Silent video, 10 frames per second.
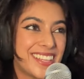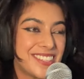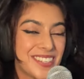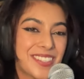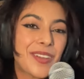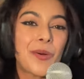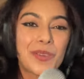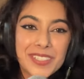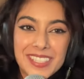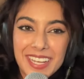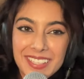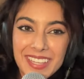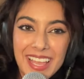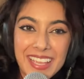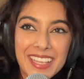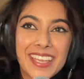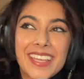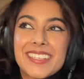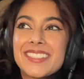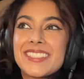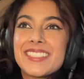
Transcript: and just the chords that I like, and,